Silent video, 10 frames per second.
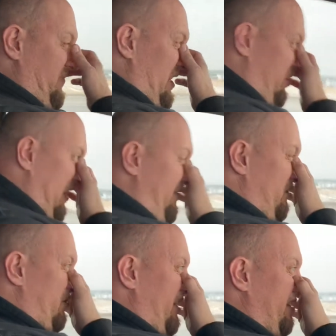
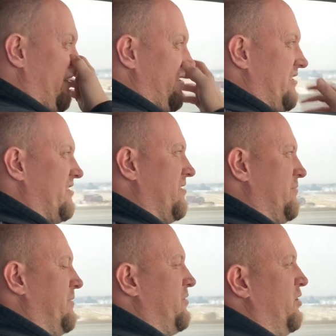travel trailer and
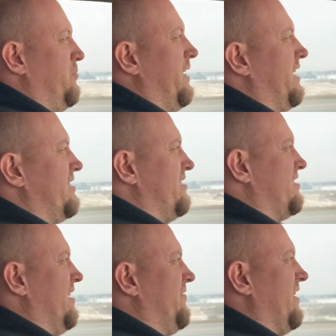some dune buggies and
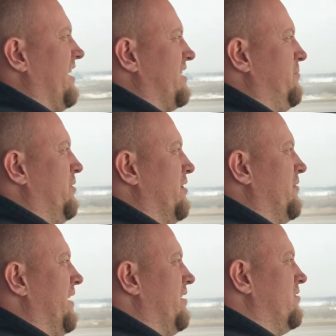stuff I like to pull
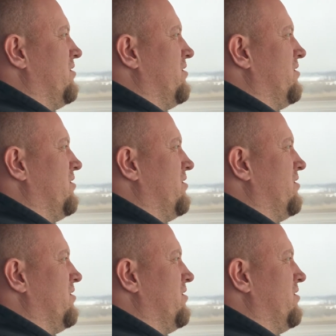around.